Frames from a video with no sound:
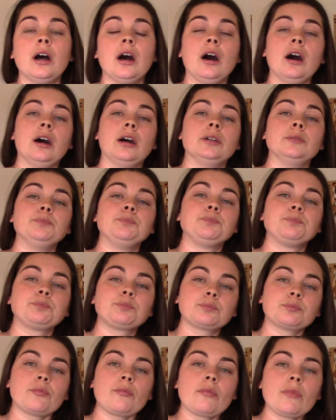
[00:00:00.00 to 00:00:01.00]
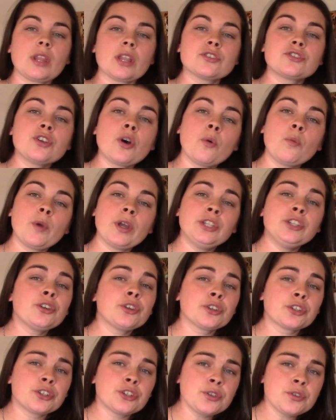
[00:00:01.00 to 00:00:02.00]
So when
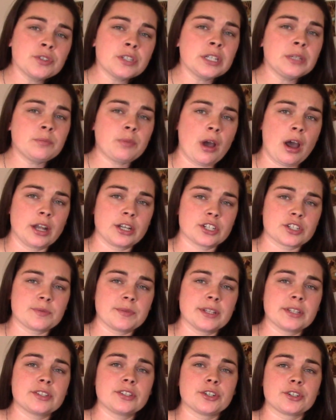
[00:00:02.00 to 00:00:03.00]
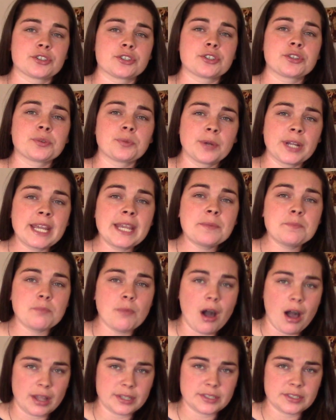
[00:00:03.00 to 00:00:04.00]
you're using punishments, there's 3
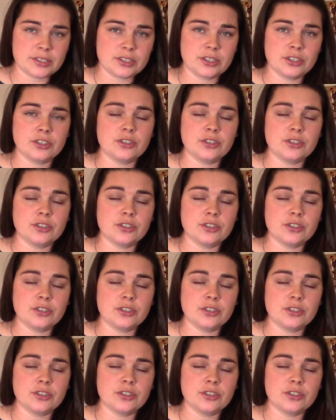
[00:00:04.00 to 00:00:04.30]
musts.